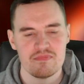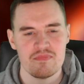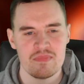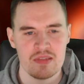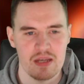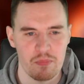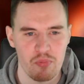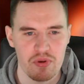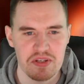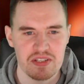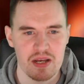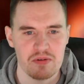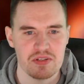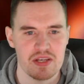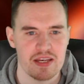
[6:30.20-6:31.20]
Now,
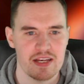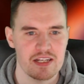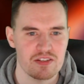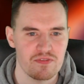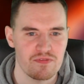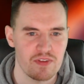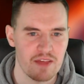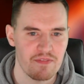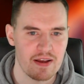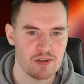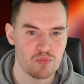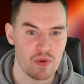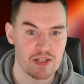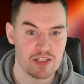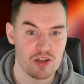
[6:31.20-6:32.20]
pre-sale tickets for the
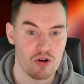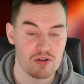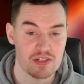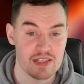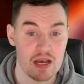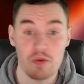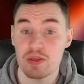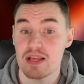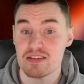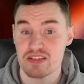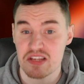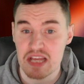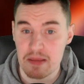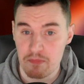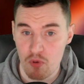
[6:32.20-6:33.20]
event went on sale
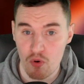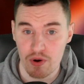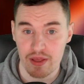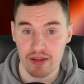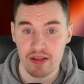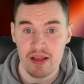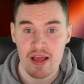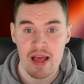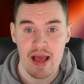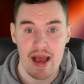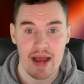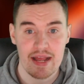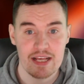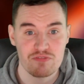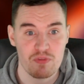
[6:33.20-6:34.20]
yesterday morning,
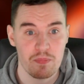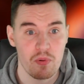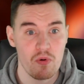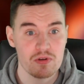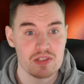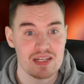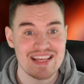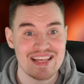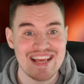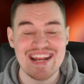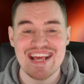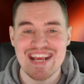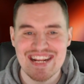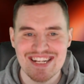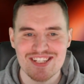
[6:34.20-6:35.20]
and it is reportedly an
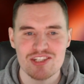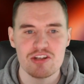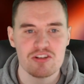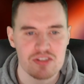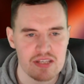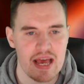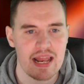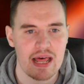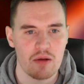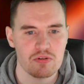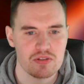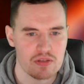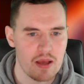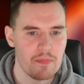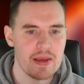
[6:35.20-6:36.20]
instant
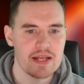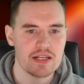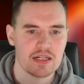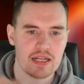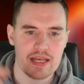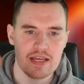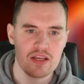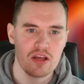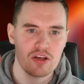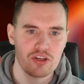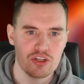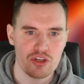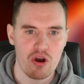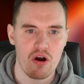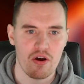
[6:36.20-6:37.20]
sellout. Immediately
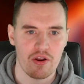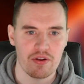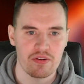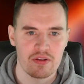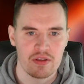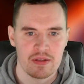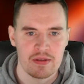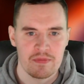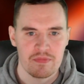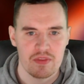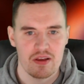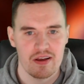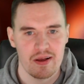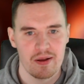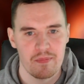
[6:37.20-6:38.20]
gone.
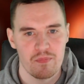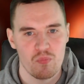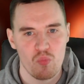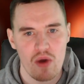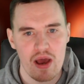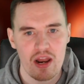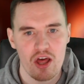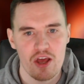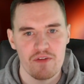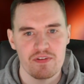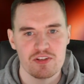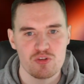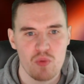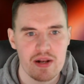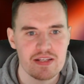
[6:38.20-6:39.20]
Well over
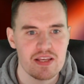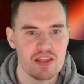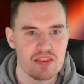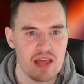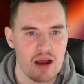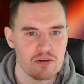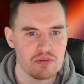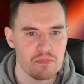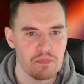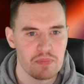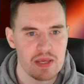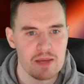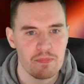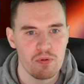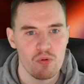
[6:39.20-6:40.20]
20,000
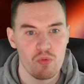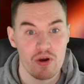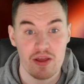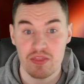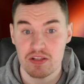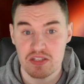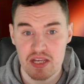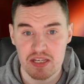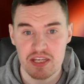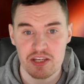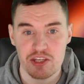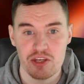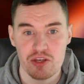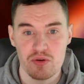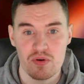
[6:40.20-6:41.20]
people were in the ticket
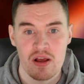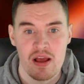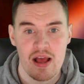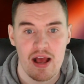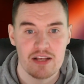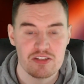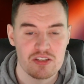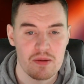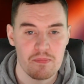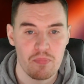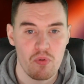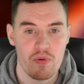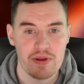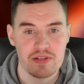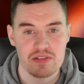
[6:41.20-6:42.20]
queue at some
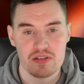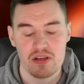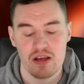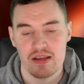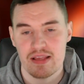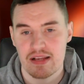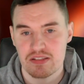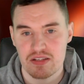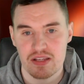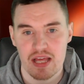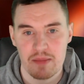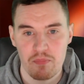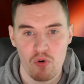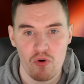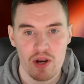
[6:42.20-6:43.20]
point yesterday
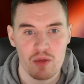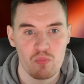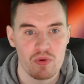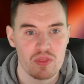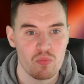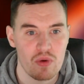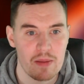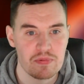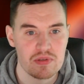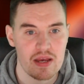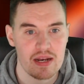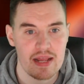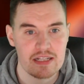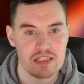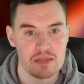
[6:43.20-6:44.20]
morning, with the website
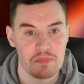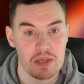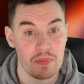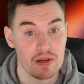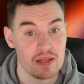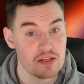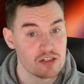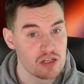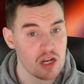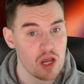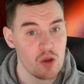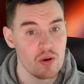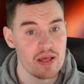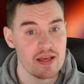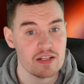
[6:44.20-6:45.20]
letting people in
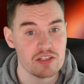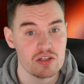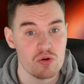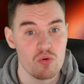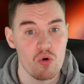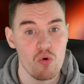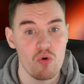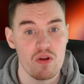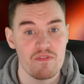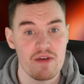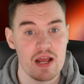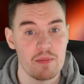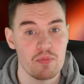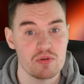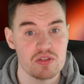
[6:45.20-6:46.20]
slowly until all
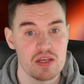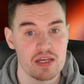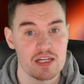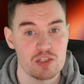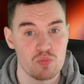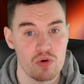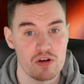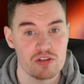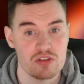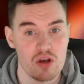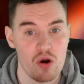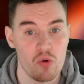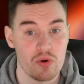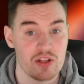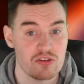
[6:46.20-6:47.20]
available tickets were
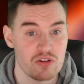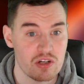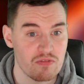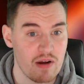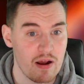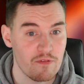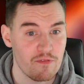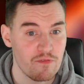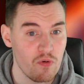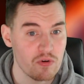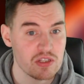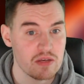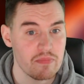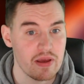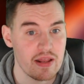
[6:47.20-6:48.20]
sold. It took around
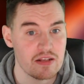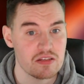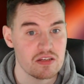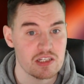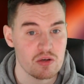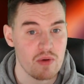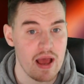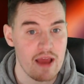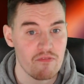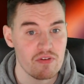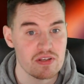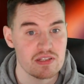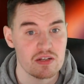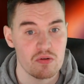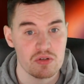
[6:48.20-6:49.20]
40 minutes until every
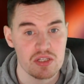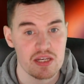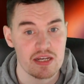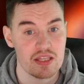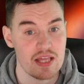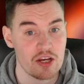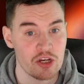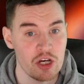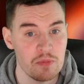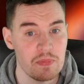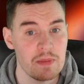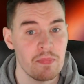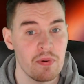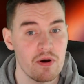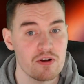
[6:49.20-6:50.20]
single ticket that could be
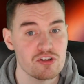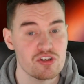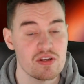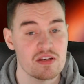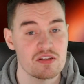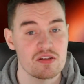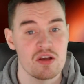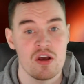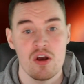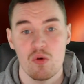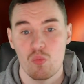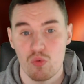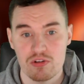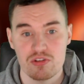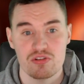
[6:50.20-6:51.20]
purchased
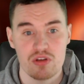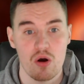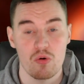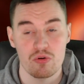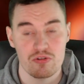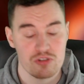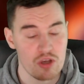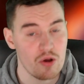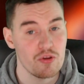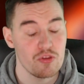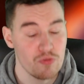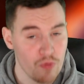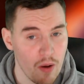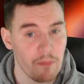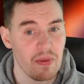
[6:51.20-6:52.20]
was sold. So
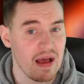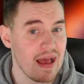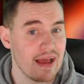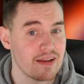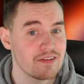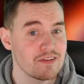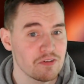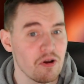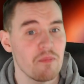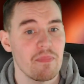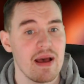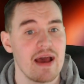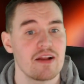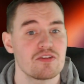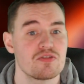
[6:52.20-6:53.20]
not bad, not
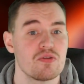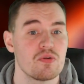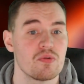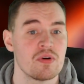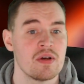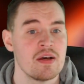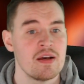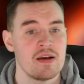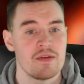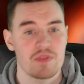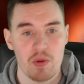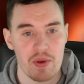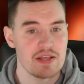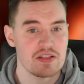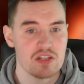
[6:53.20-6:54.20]
bad at all. Now,
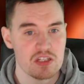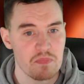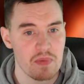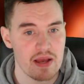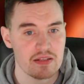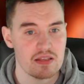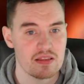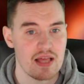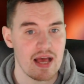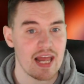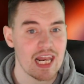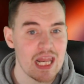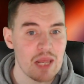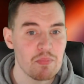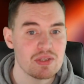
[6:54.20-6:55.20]
it is expected that a
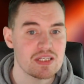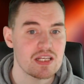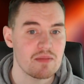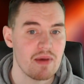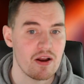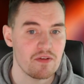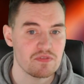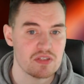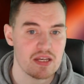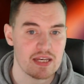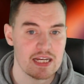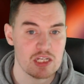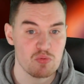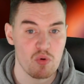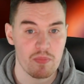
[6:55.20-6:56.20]
limited amount of
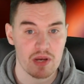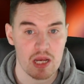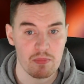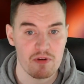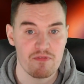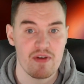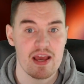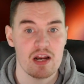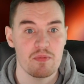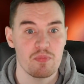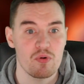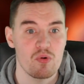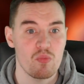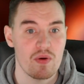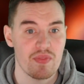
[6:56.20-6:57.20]
tickets will become
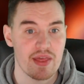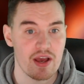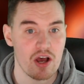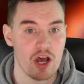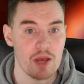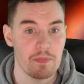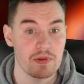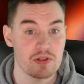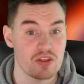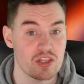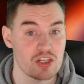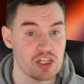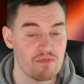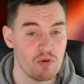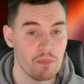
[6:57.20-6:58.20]
available when they are open to the
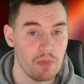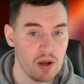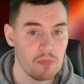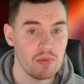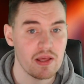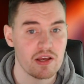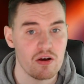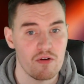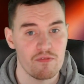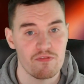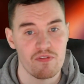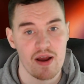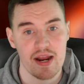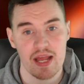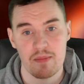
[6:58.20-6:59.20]
general public on
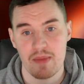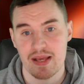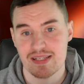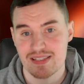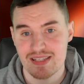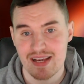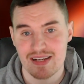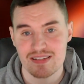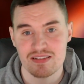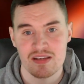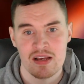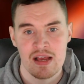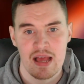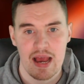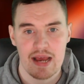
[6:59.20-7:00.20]
Friday, May 6th
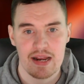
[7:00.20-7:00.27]
at